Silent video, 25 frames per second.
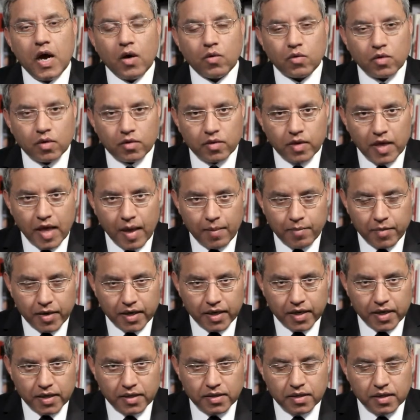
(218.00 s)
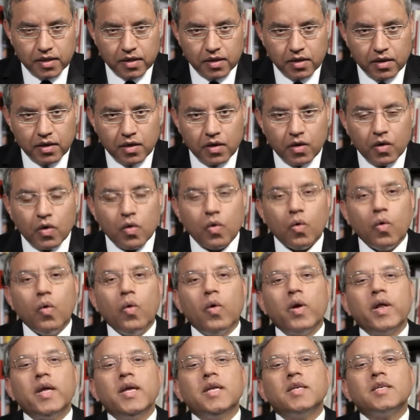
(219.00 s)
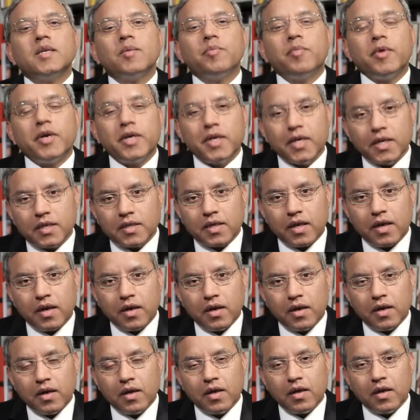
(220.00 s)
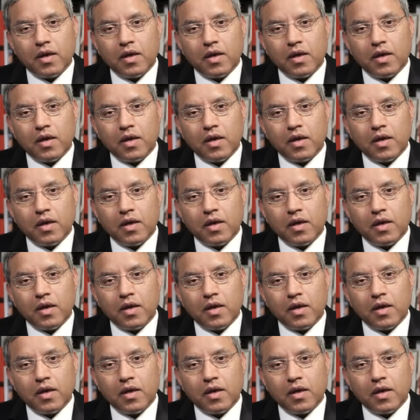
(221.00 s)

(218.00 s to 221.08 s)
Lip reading: out of the application or interpretation